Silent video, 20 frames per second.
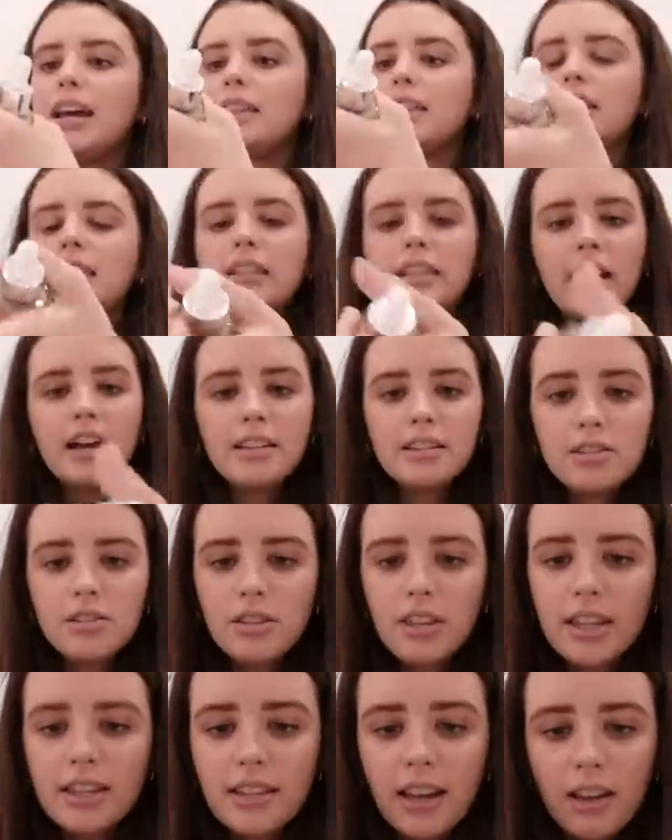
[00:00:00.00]
And then the last two
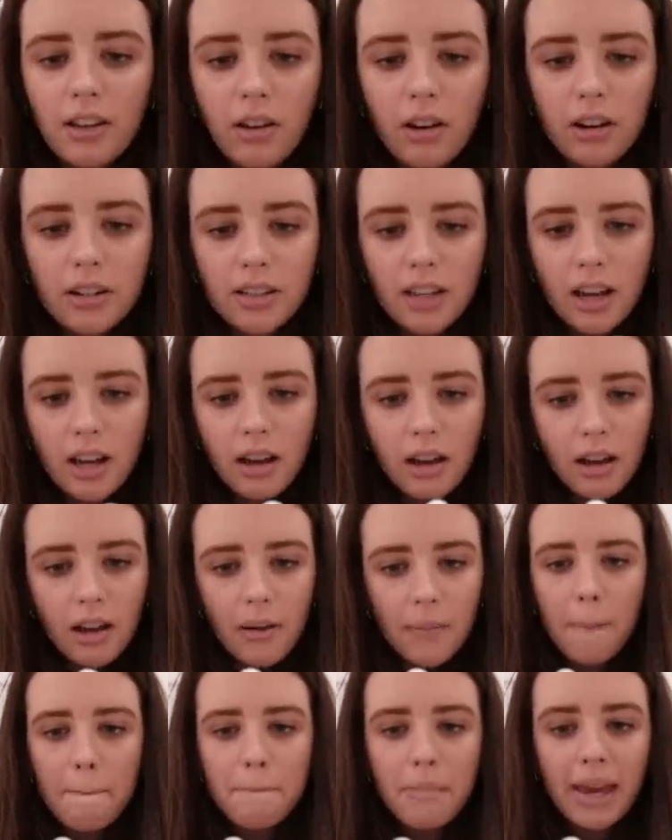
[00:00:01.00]
things I got
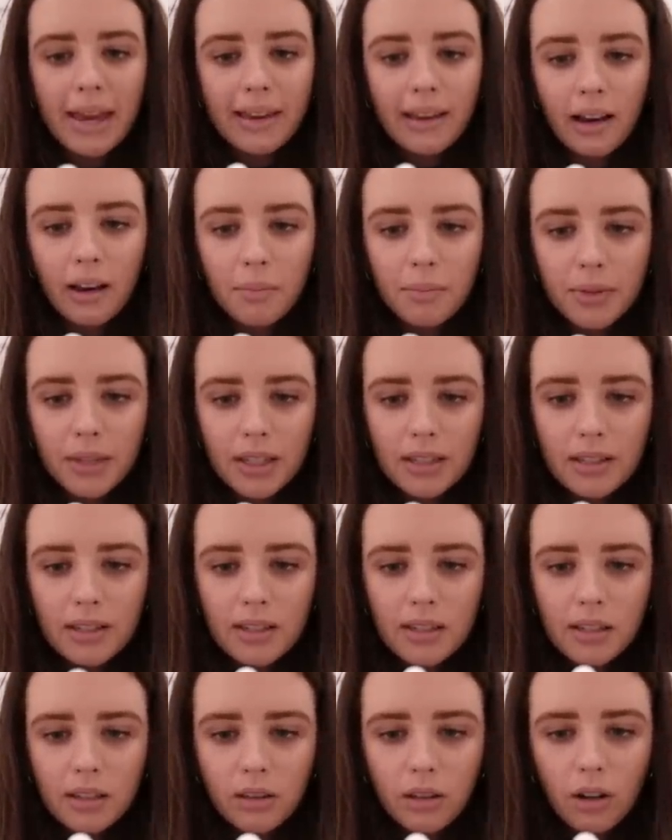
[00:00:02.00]
are makeup. This
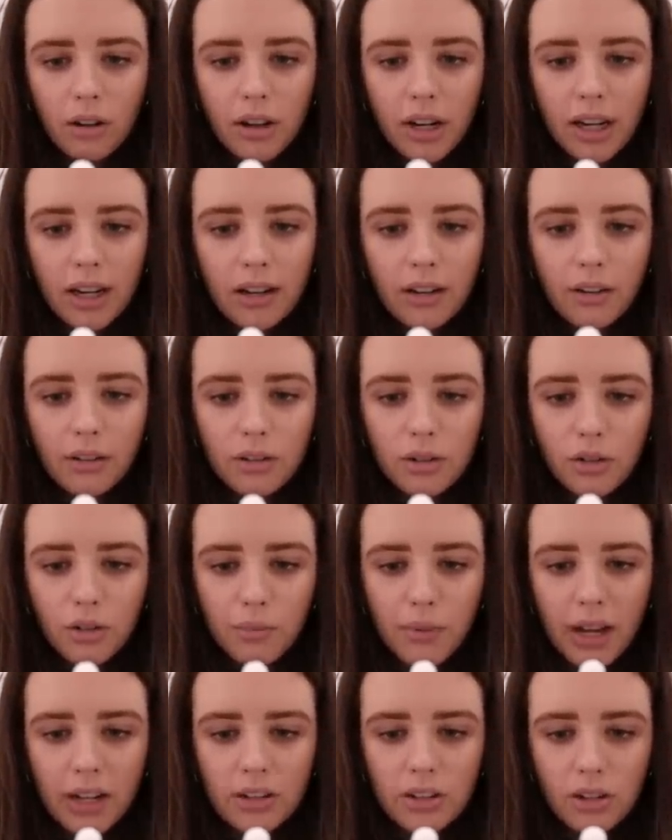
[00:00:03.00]
is the L'Oreal True
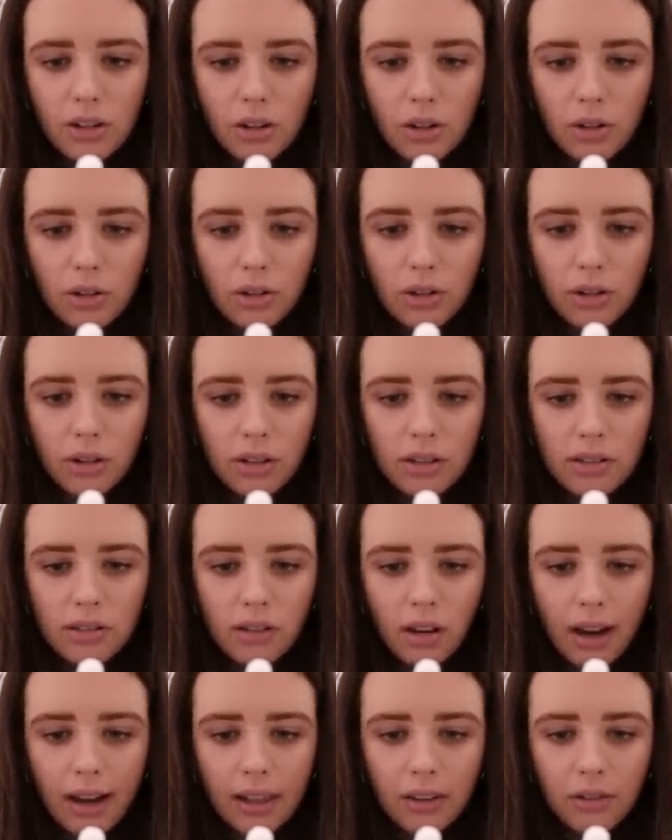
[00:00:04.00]
Match Nude
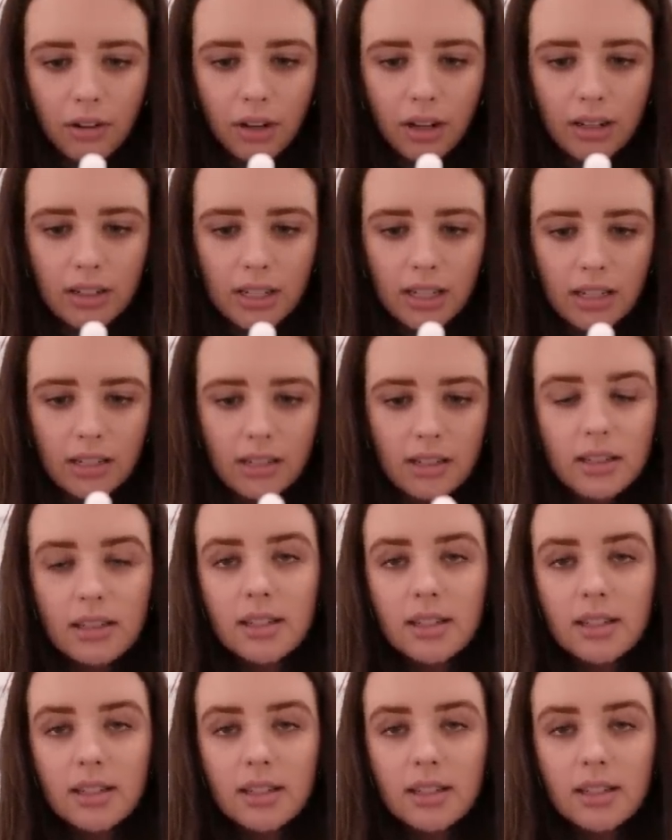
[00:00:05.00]
Hyaluronic Tinted